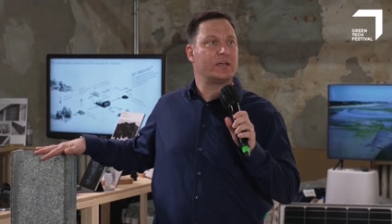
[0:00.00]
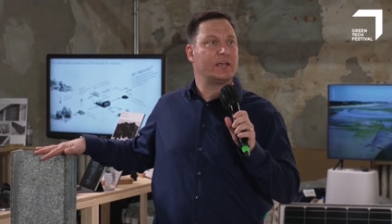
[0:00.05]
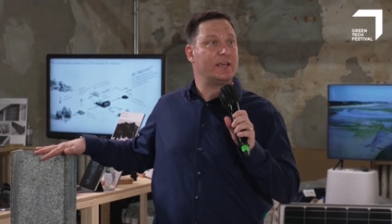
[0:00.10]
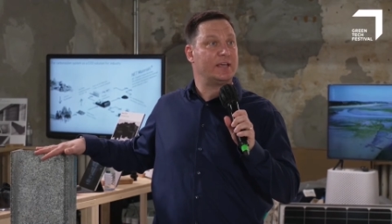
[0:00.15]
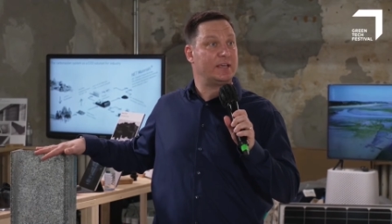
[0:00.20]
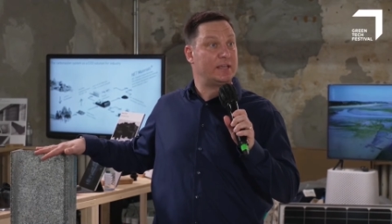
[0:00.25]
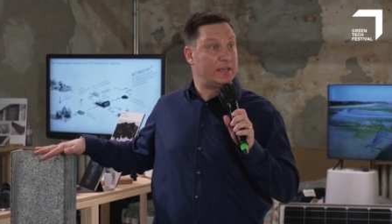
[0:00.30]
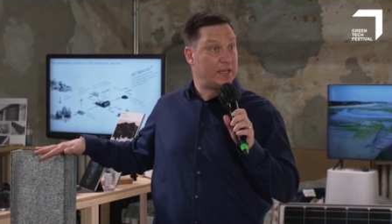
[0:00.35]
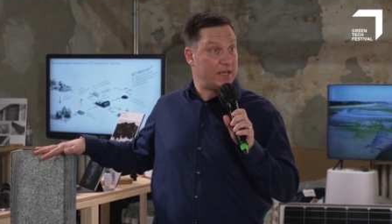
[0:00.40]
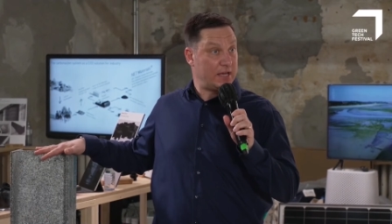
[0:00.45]

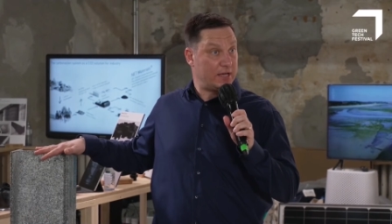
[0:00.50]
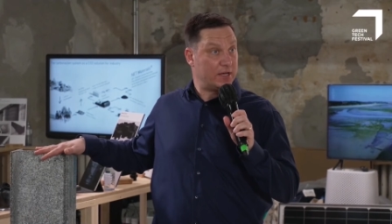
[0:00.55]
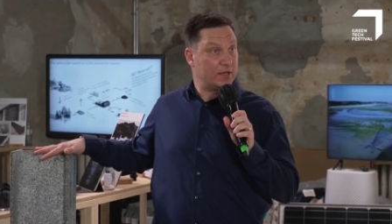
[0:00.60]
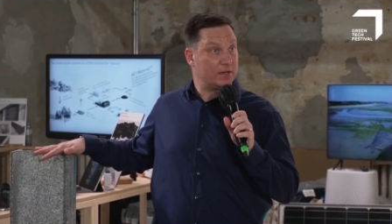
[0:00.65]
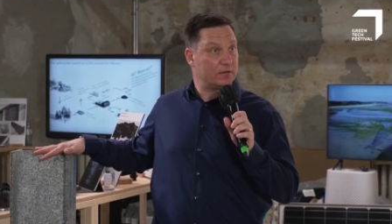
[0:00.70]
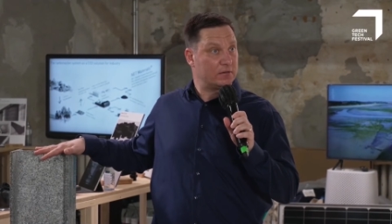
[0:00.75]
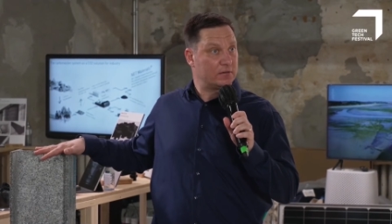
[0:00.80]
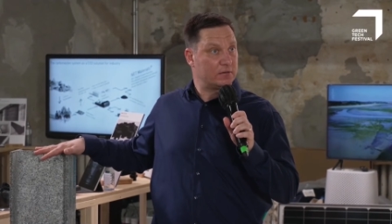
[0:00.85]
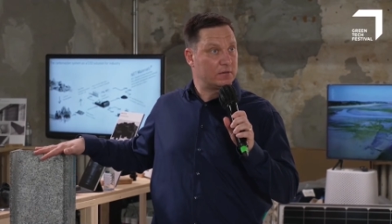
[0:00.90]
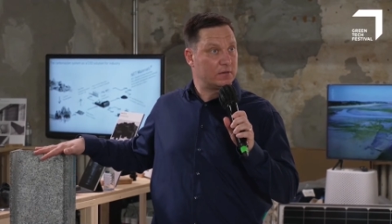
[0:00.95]
a
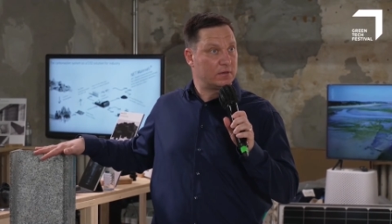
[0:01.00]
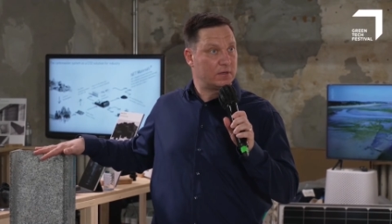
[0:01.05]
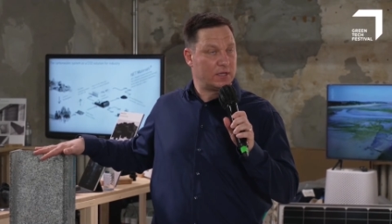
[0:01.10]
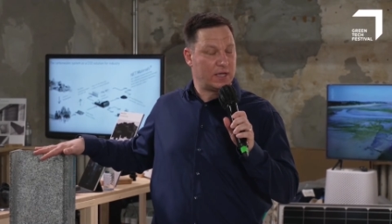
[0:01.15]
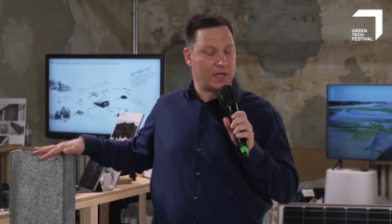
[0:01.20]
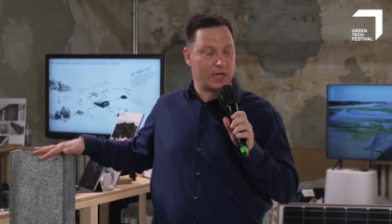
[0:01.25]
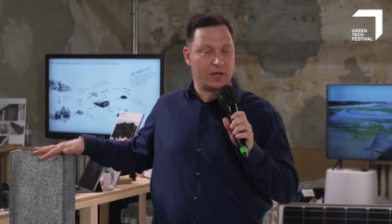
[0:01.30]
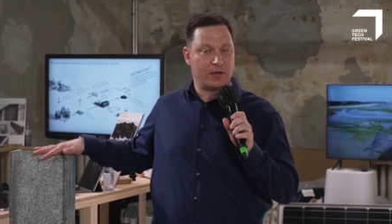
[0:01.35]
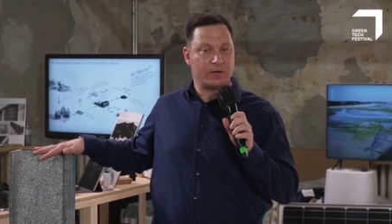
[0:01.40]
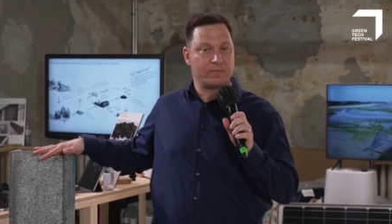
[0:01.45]
year.
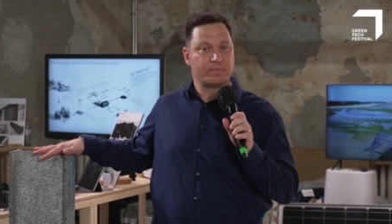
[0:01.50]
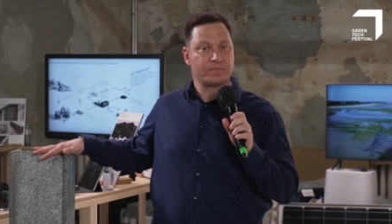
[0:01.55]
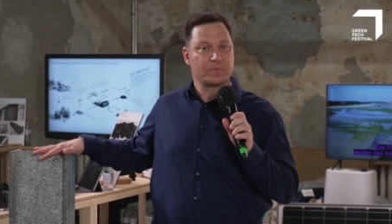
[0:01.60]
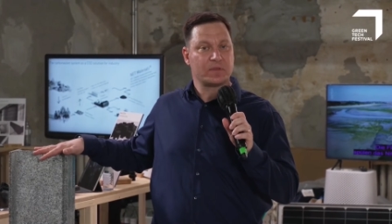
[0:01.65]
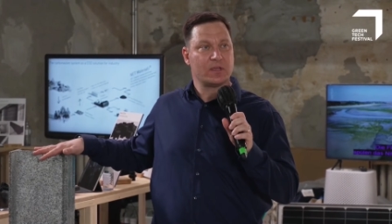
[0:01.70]
Yeah?